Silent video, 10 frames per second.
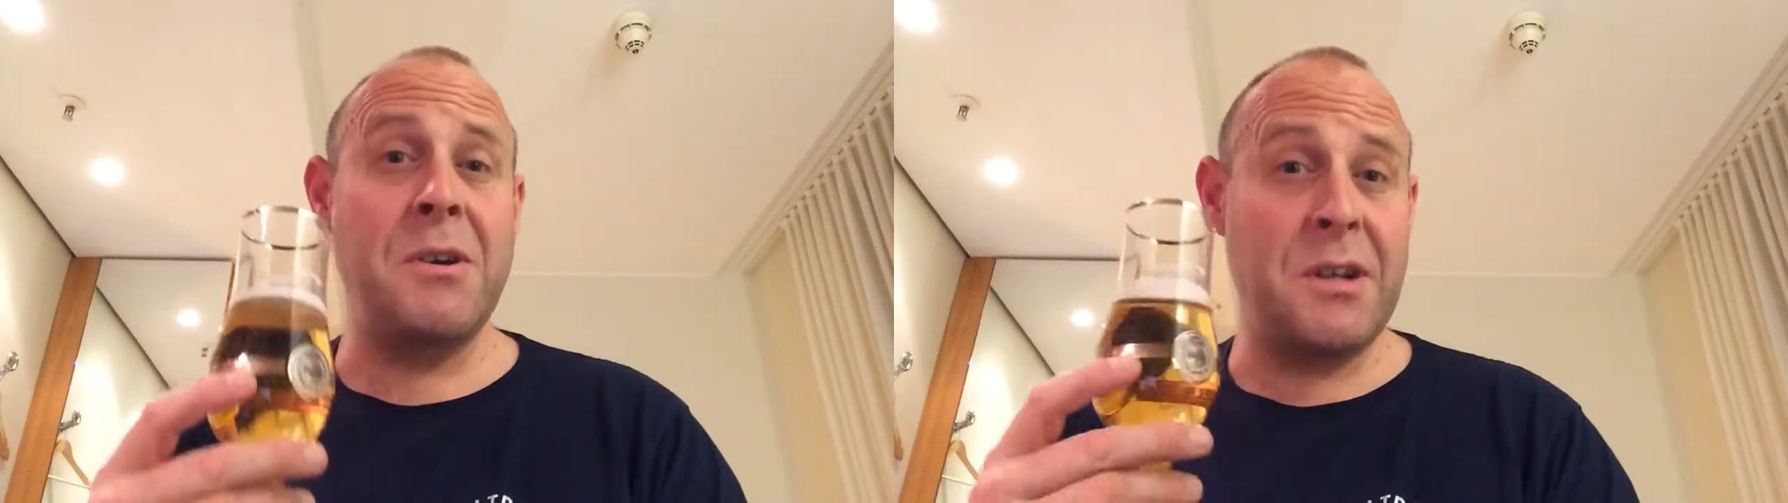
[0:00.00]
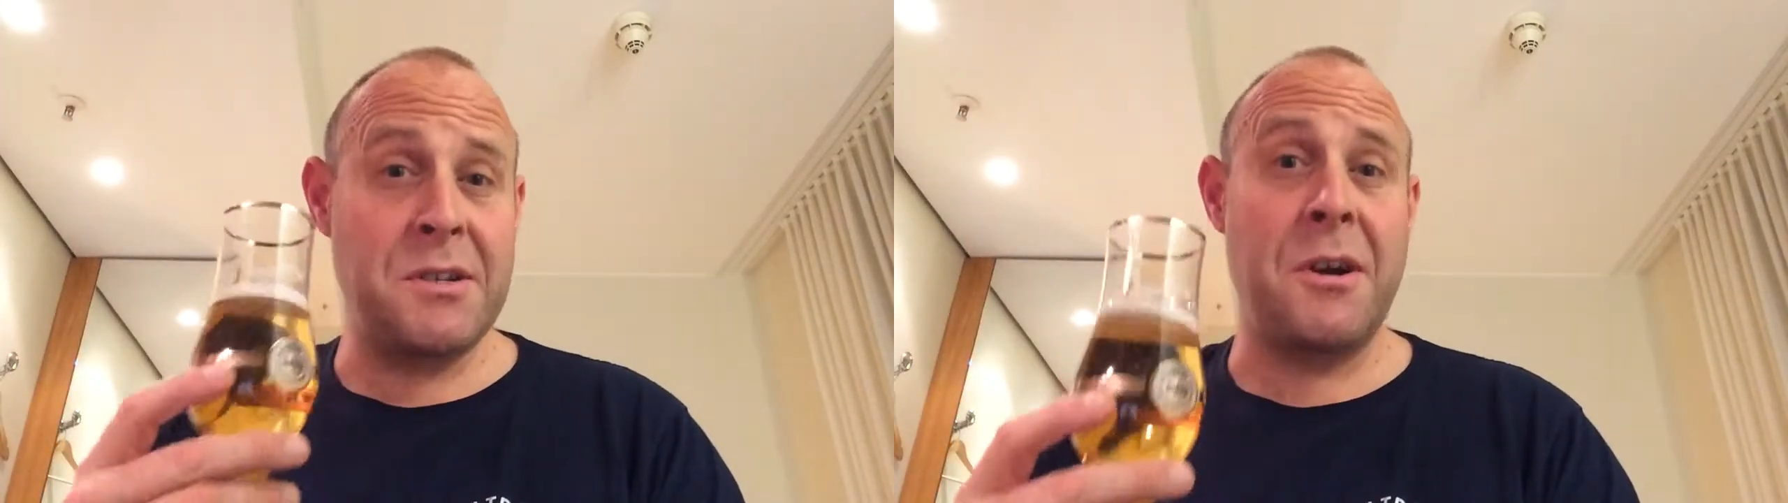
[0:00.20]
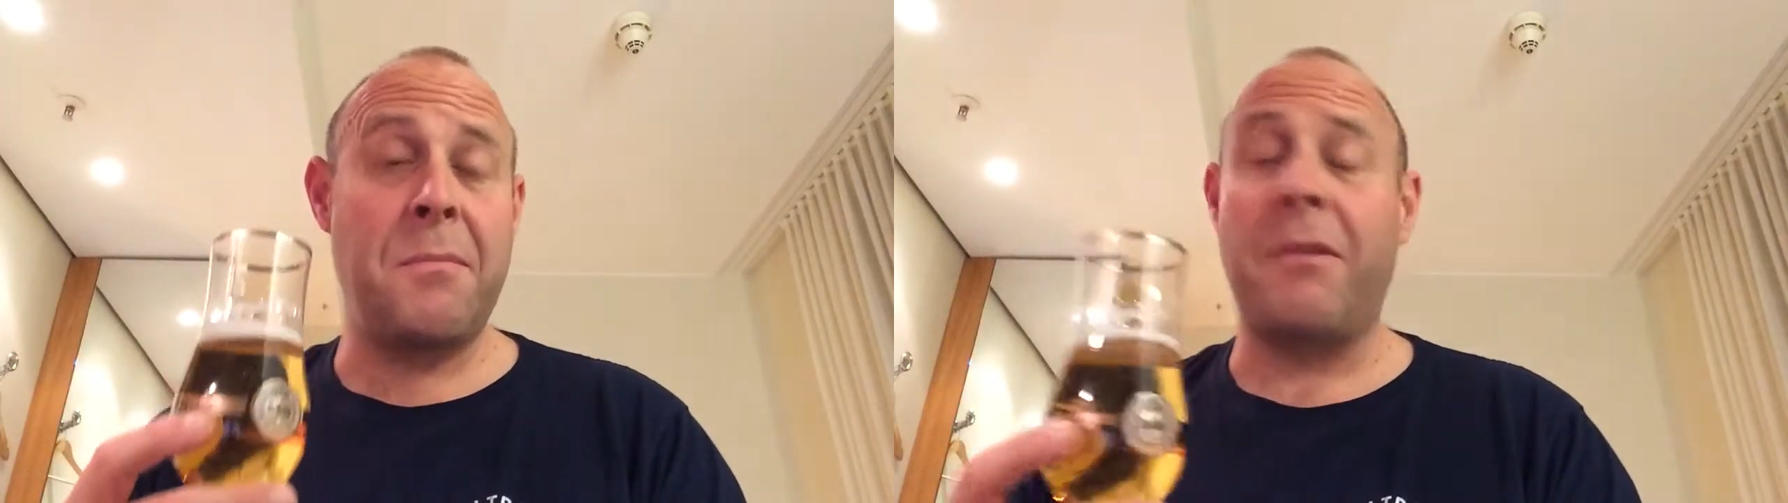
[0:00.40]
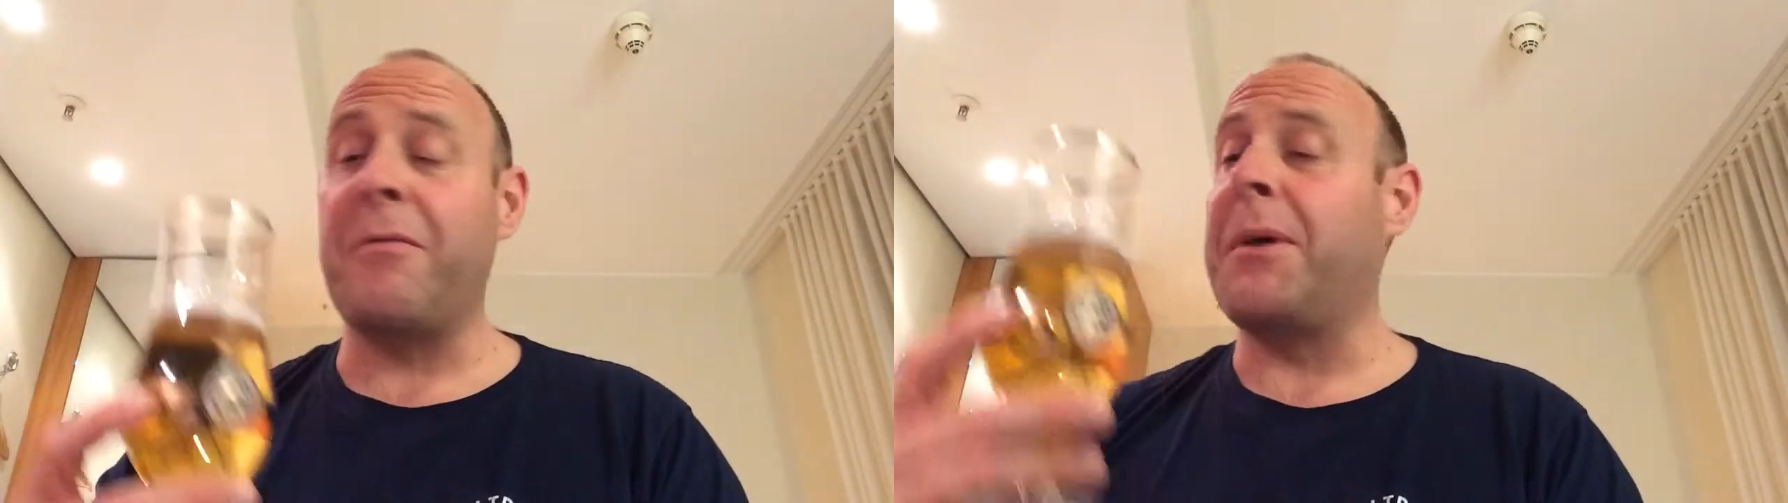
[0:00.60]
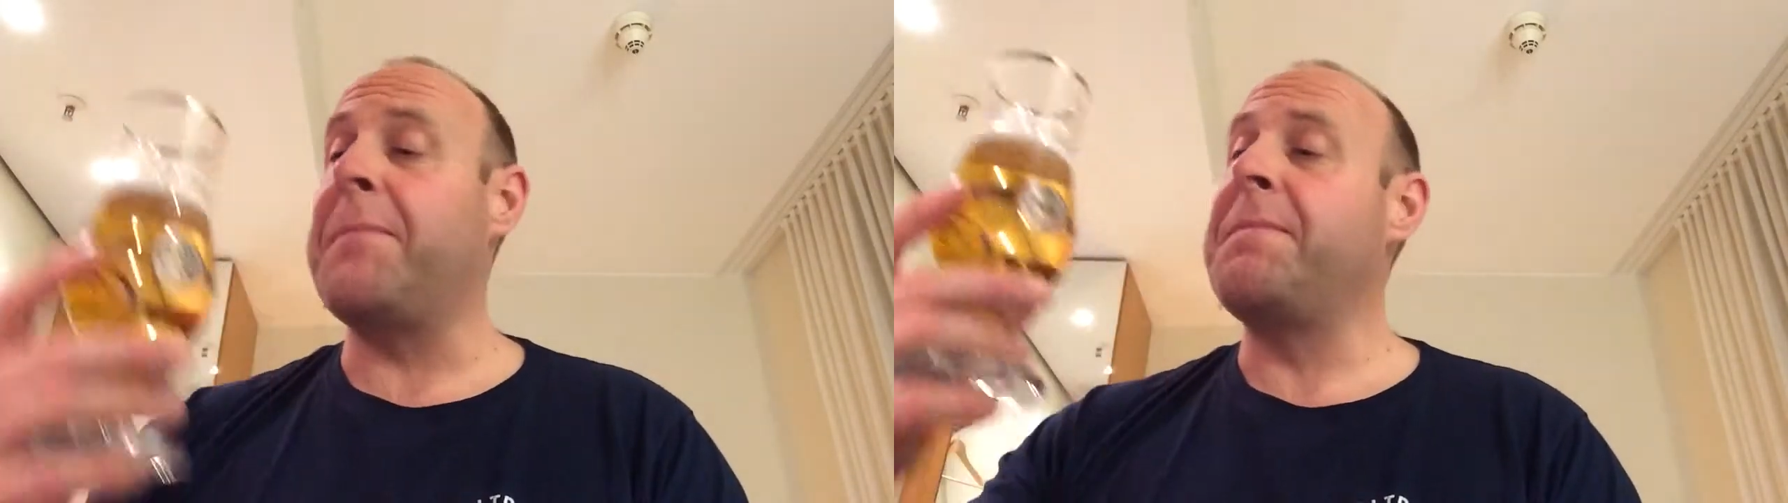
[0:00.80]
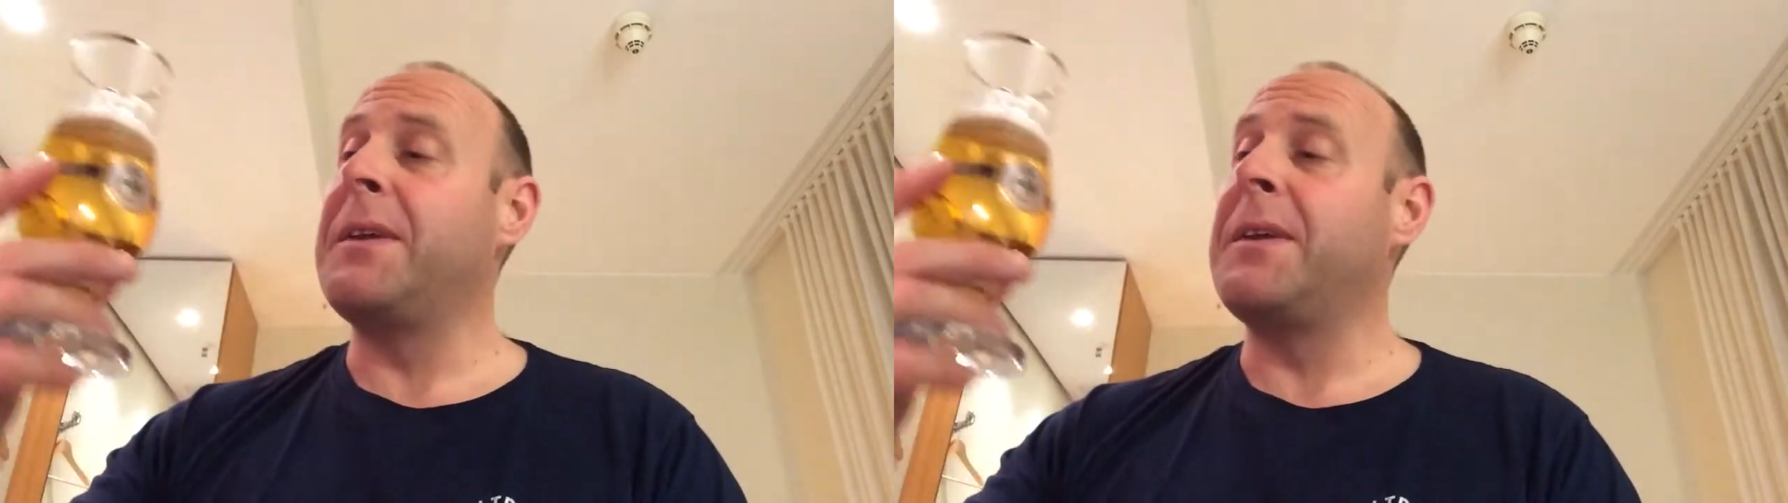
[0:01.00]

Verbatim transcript: good example of one.